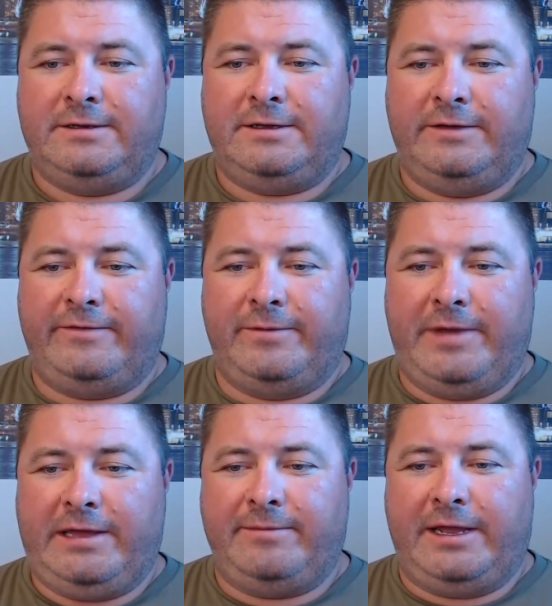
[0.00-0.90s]
if the
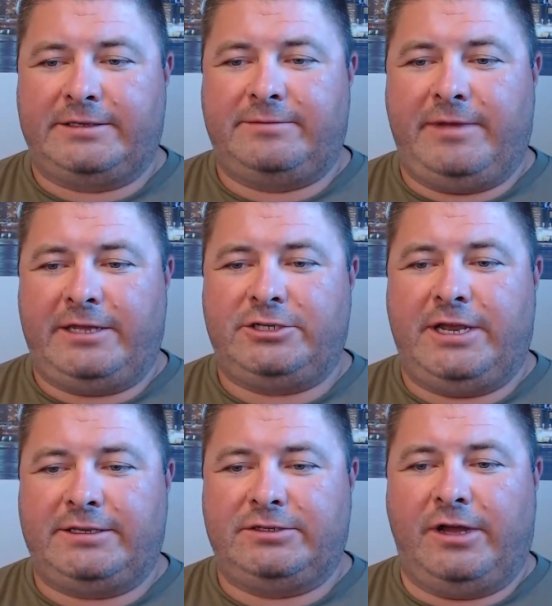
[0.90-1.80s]
Matt Mask match
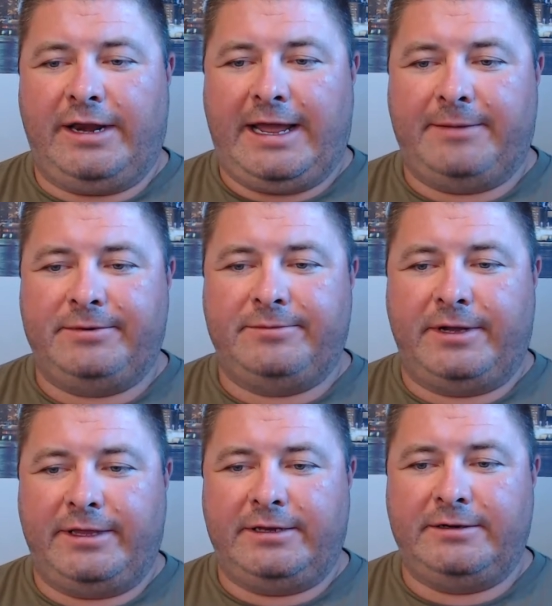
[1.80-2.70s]
has not happened
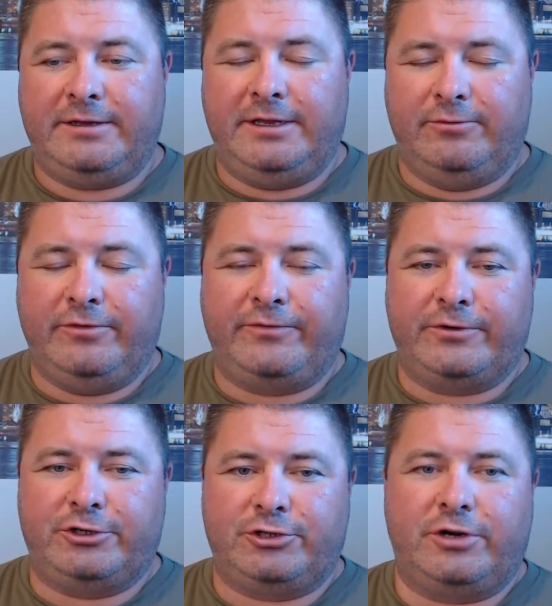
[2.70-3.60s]
by then, it will
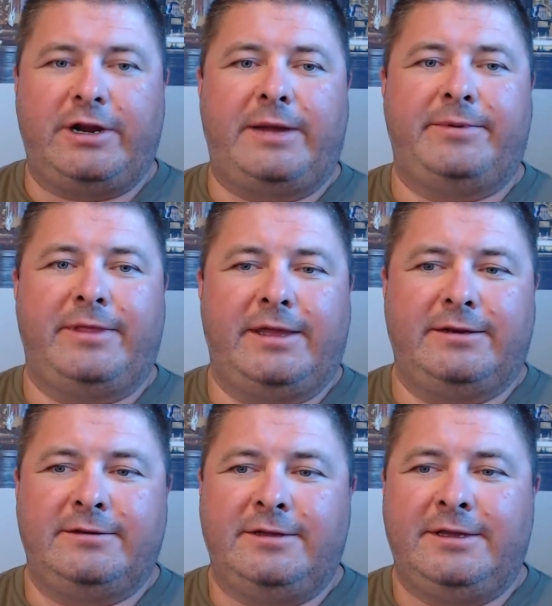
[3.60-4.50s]
for sure happen
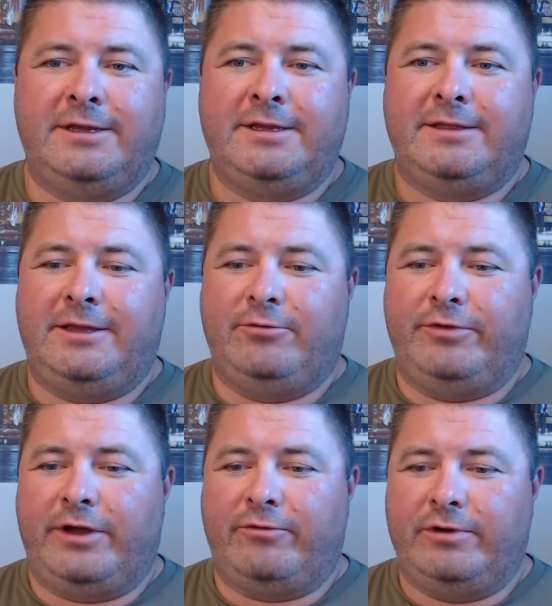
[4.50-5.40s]
then. They will
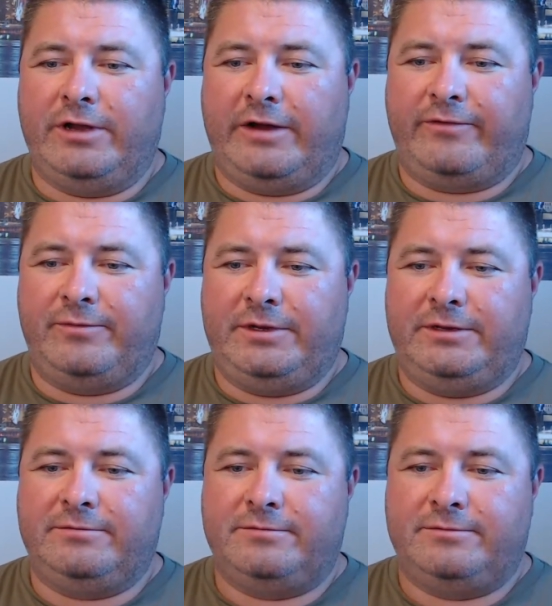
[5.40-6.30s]
not re-offer me
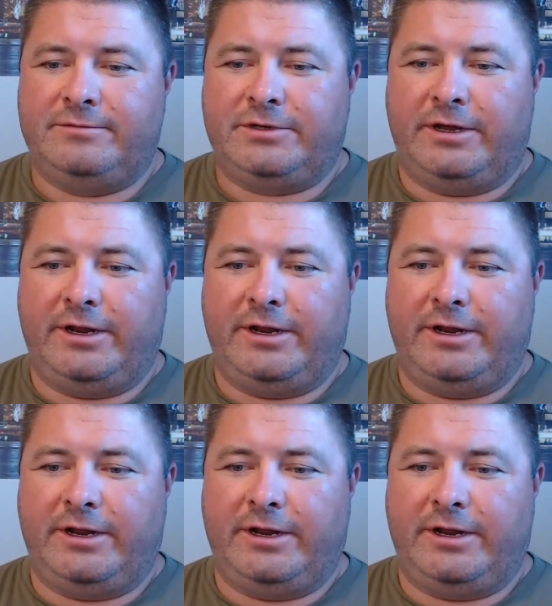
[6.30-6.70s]
Todd